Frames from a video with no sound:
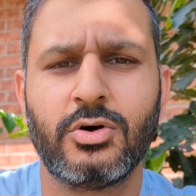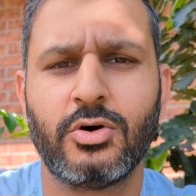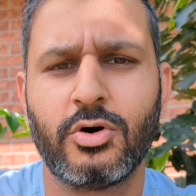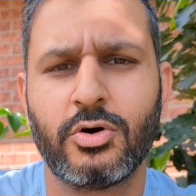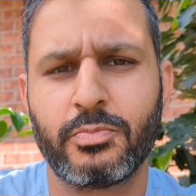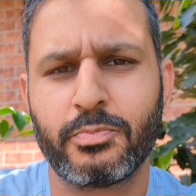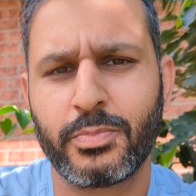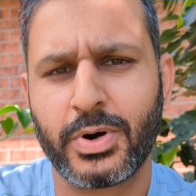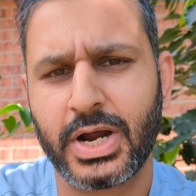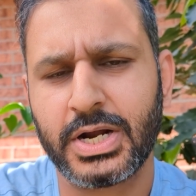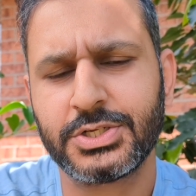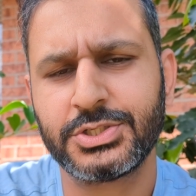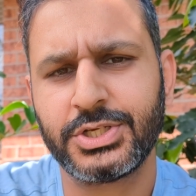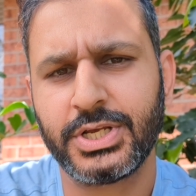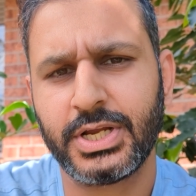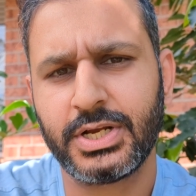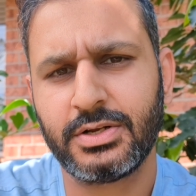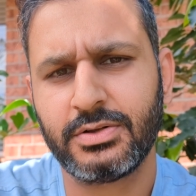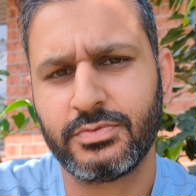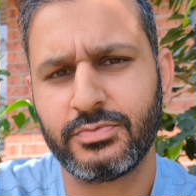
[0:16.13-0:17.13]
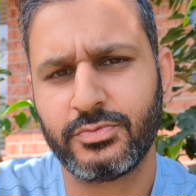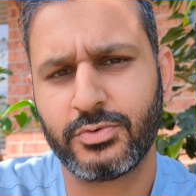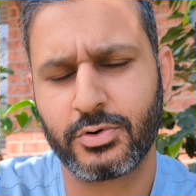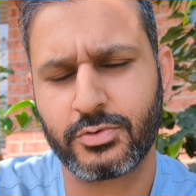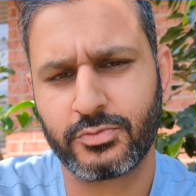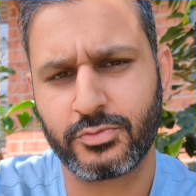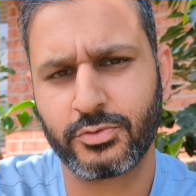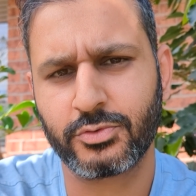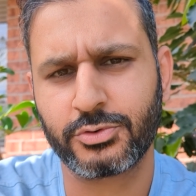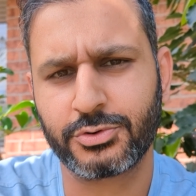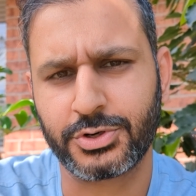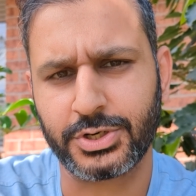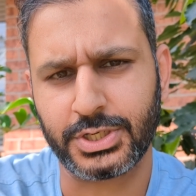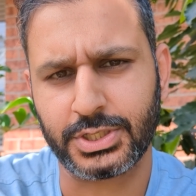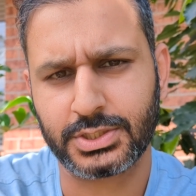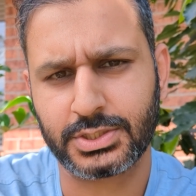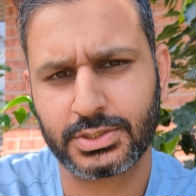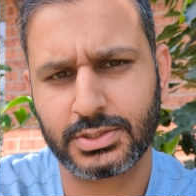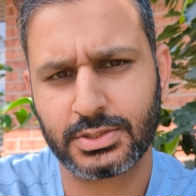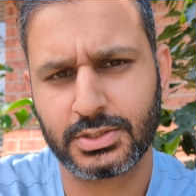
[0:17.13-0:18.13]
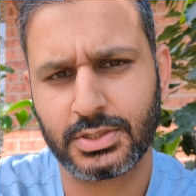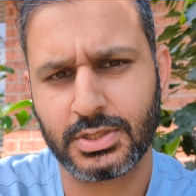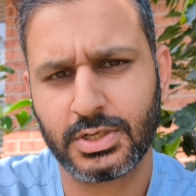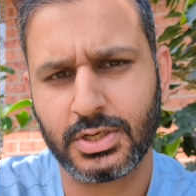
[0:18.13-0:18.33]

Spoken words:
or part shade for fruit trees.